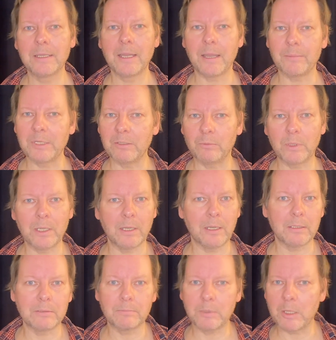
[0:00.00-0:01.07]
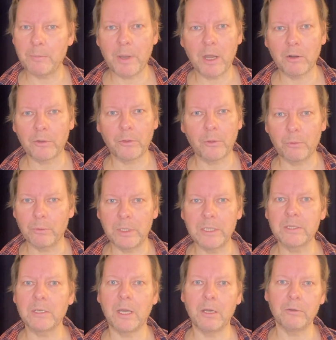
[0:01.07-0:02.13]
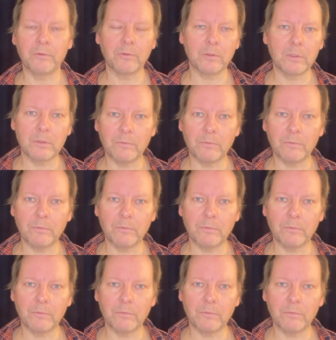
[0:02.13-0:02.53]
I mean, we are at about 3,000